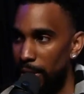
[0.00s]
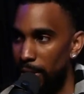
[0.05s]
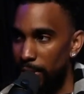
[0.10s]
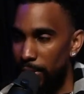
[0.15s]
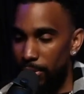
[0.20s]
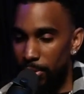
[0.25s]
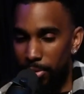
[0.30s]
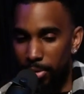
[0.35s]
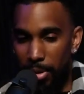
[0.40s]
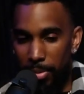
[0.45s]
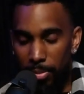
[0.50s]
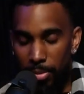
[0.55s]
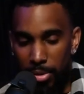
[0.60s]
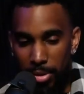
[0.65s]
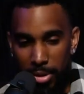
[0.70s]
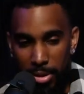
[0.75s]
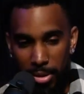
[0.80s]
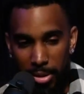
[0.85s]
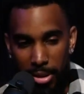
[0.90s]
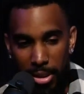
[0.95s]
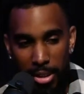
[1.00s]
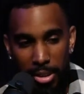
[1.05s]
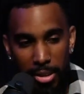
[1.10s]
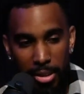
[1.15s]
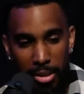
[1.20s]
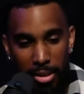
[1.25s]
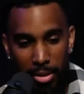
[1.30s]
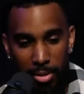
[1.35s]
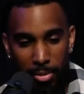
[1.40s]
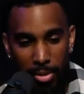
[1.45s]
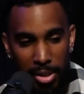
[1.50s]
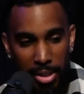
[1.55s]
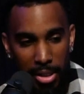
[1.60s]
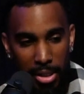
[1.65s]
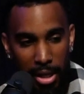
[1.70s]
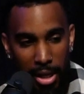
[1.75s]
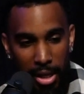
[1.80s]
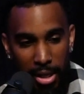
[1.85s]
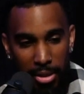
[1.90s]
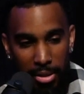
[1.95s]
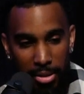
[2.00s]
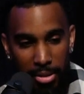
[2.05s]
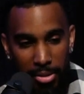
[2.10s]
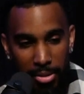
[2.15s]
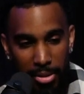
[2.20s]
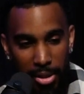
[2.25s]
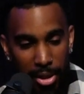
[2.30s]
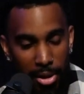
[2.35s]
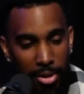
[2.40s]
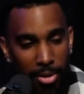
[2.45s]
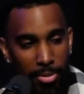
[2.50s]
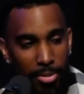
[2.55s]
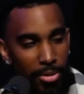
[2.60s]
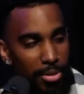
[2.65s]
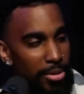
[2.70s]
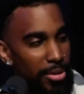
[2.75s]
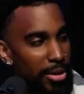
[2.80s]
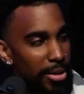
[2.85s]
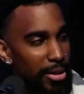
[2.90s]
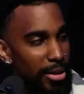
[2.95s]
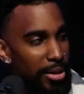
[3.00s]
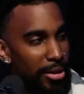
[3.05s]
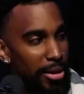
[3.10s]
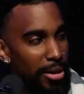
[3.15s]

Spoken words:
Script was decent. It wasn't like terrible or nothing like